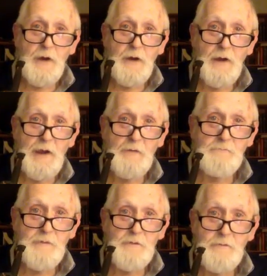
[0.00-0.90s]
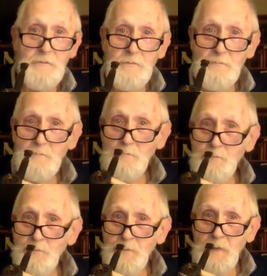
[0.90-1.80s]
Doc Hatfield,
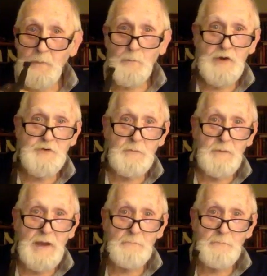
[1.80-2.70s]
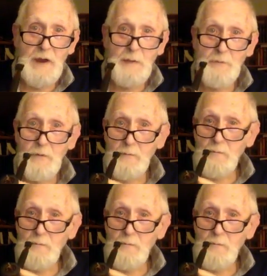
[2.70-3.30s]
Preacher Man Piper.